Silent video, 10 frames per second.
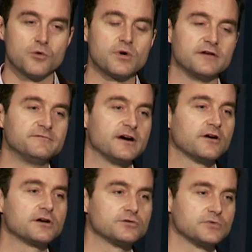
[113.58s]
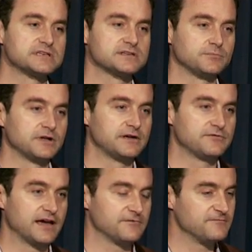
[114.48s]
we have very good reason to
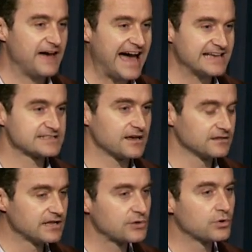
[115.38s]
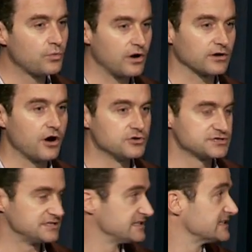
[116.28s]
believe that vast liquid water
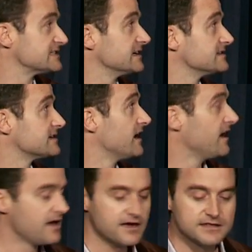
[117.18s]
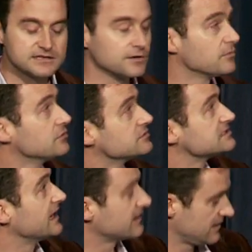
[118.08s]
oceans exist. These are
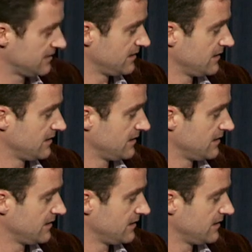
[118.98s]
moons like